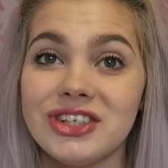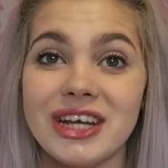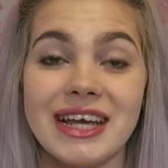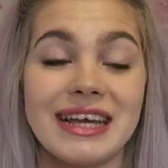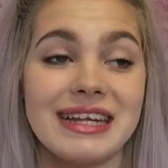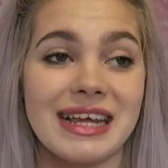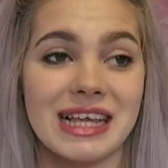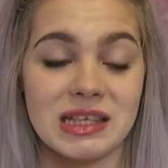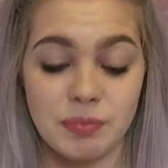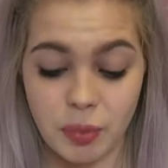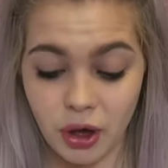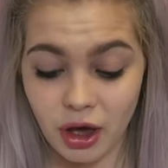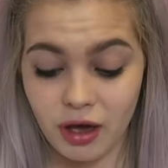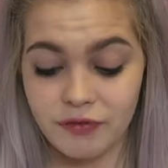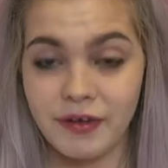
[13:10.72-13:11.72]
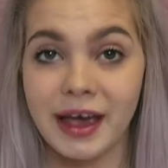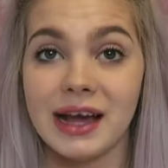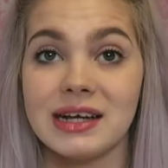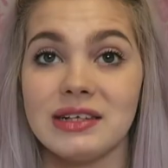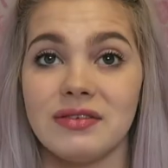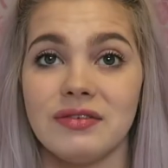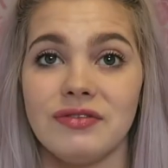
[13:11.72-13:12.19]
shade is
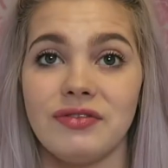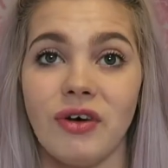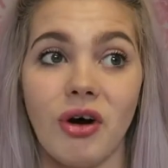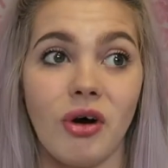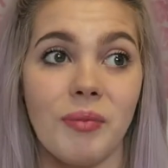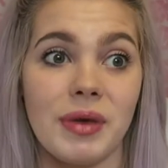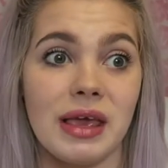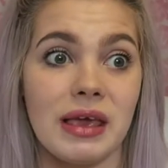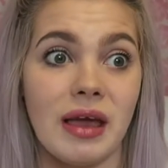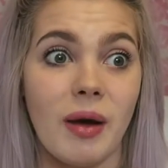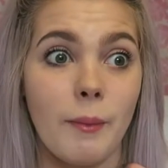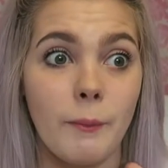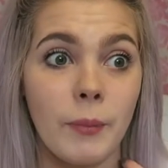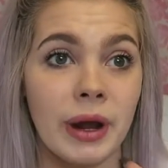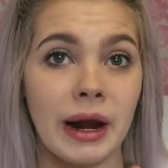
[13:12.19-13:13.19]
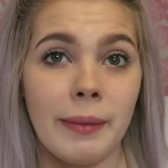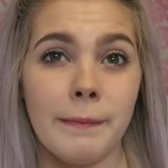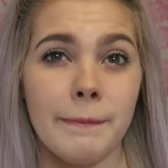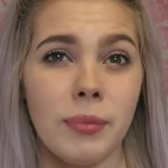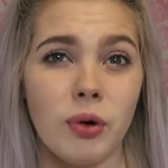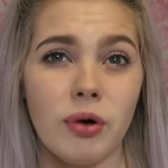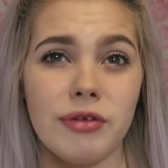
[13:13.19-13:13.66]
perfect for me when
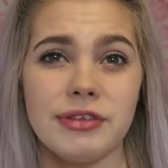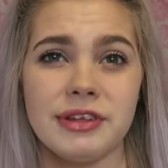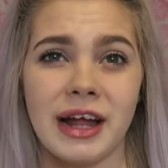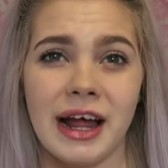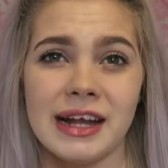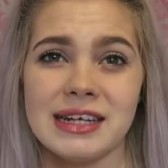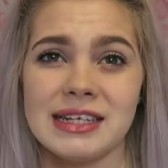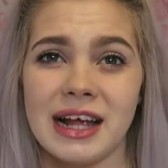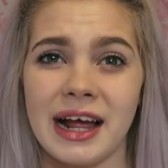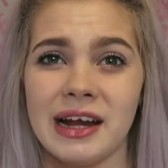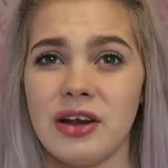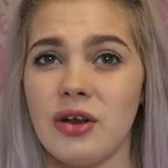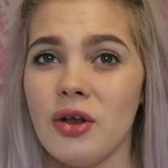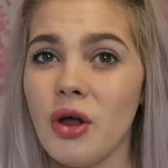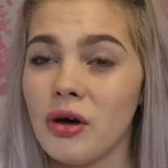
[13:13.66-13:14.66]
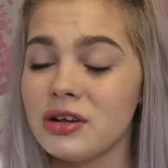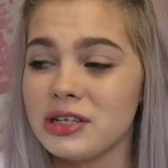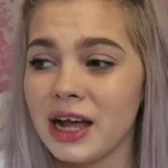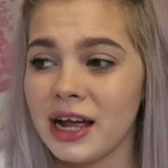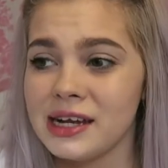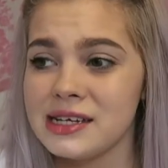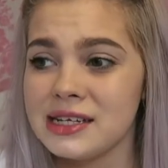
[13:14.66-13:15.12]
I'm both tanned and not
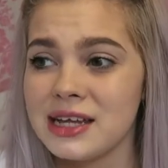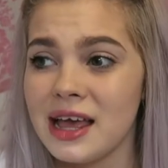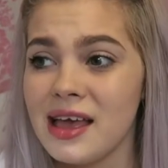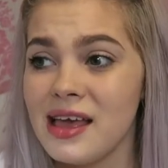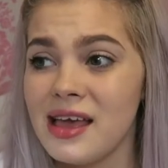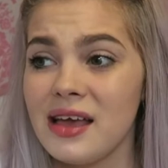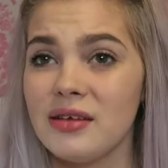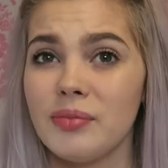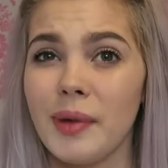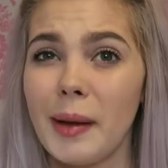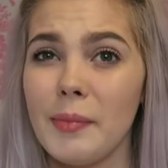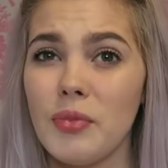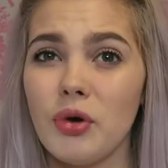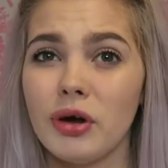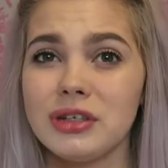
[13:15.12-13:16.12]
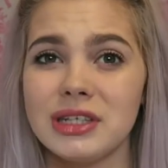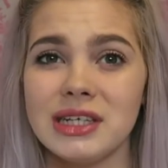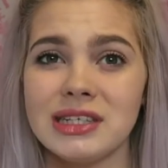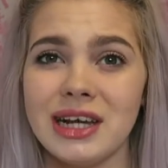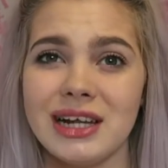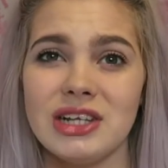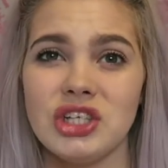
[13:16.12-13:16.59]
tanned. I'm not
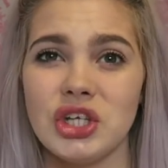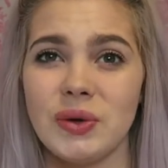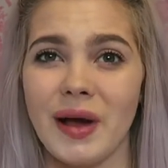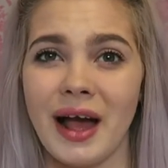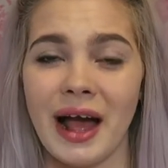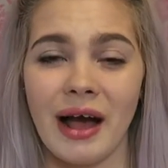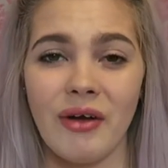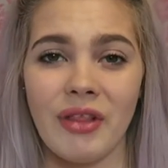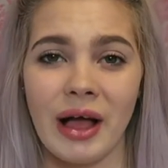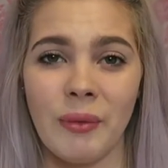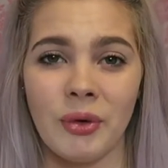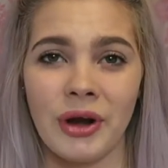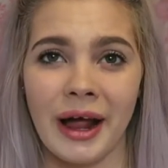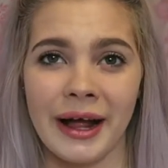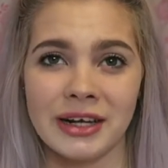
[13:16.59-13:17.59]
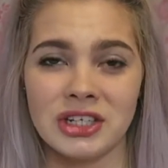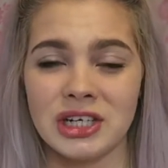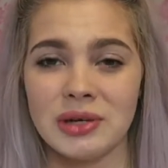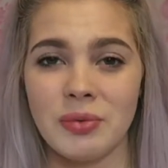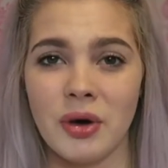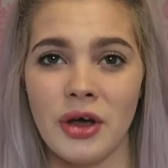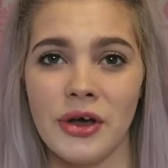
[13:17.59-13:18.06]
entirely sure how that one
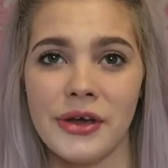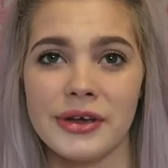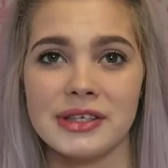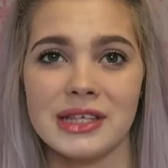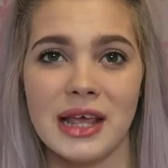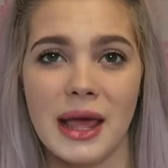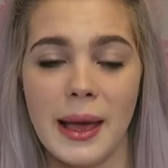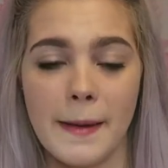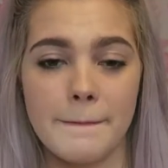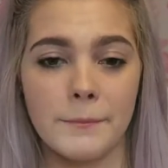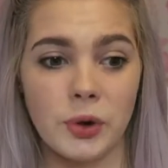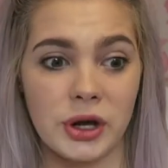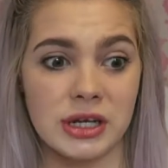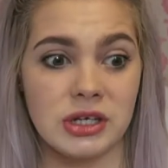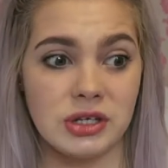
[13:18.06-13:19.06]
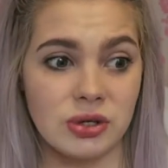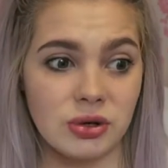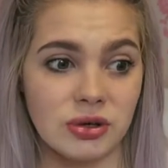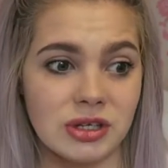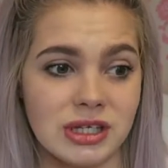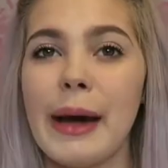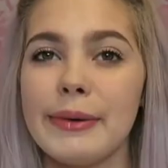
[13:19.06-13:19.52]
actually works, but it
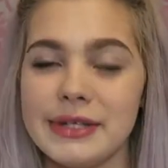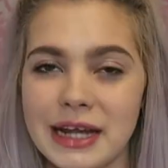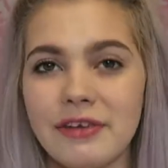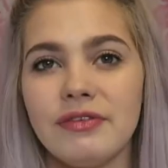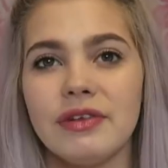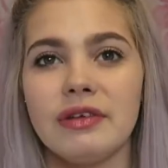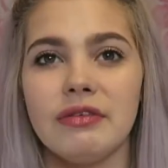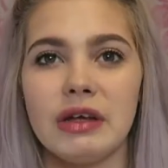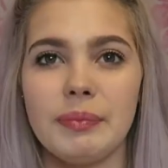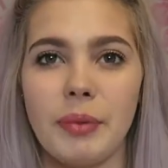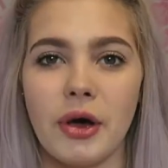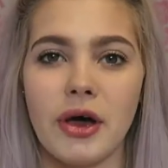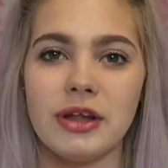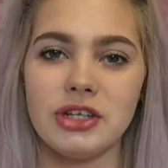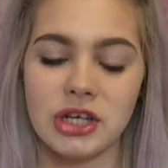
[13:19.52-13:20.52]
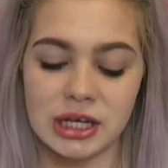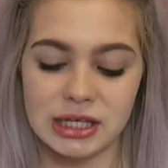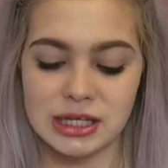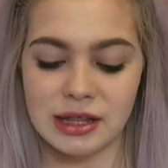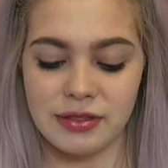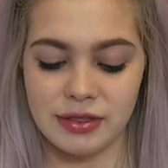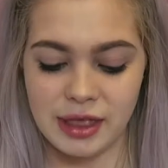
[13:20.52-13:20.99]
does. I would definitely
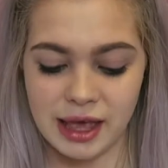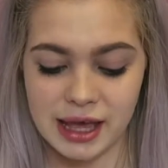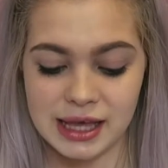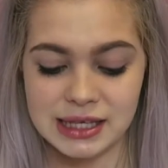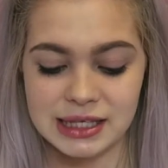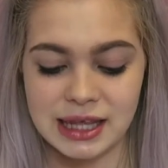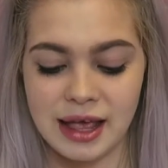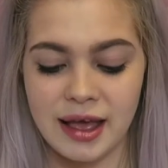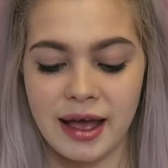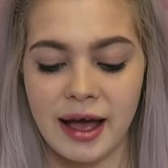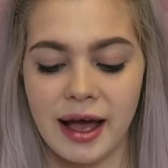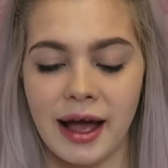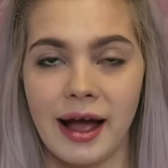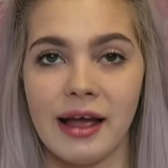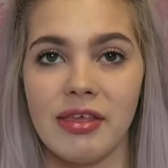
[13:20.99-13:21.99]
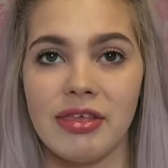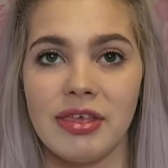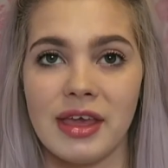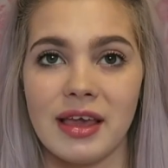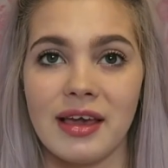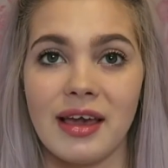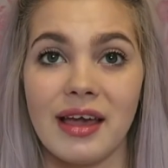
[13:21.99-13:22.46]
repurchase this. I
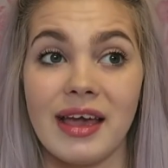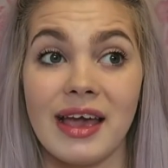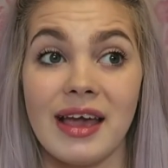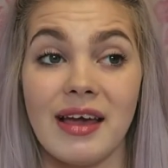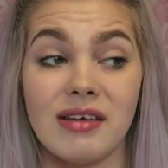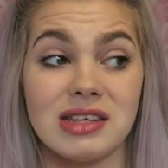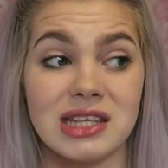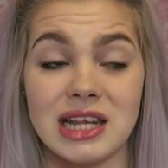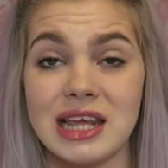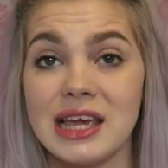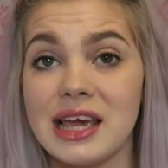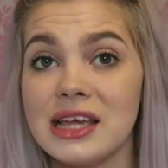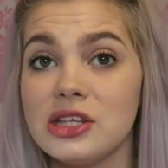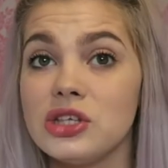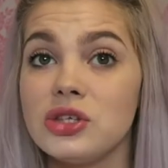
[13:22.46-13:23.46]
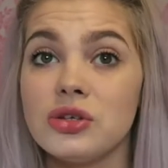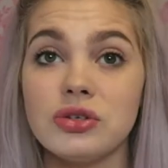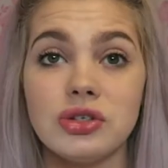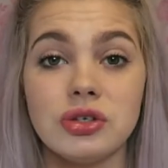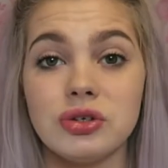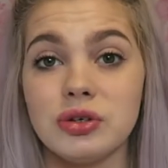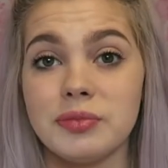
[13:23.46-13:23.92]
think Sleek is
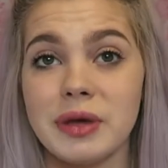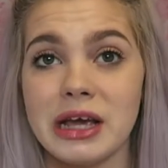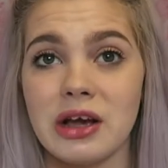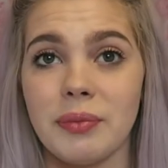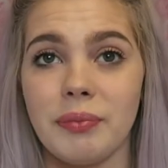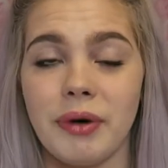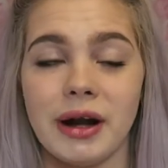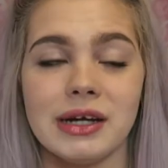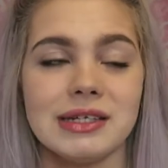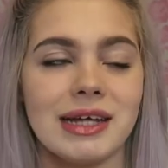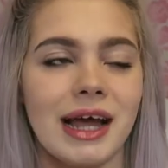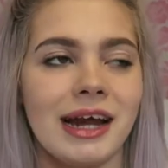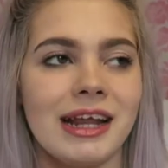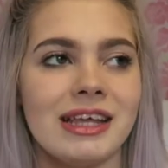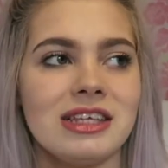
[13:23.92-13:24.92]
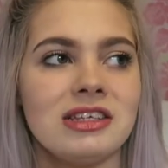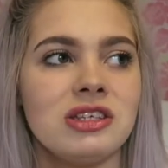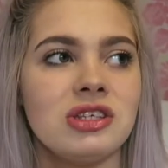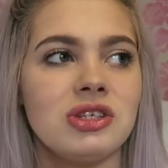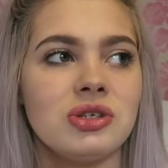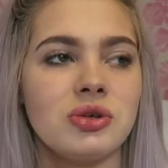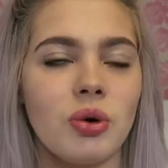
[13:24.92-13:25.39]
such a good makeup brand, and it is
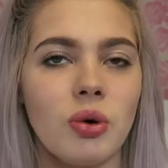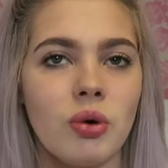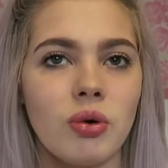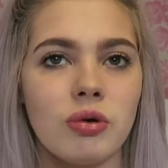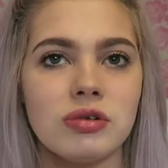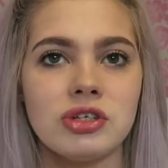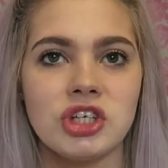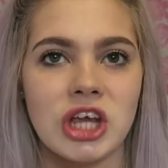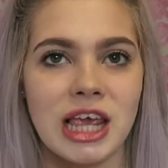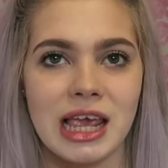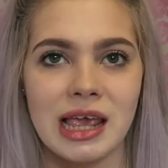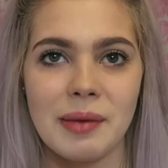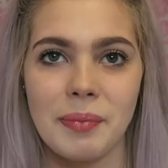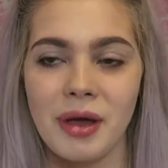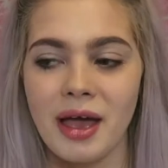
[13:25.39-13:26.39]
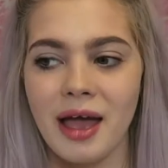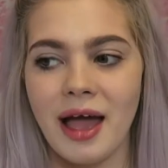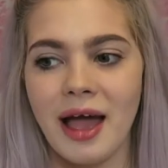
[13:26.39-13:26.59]
so cheap.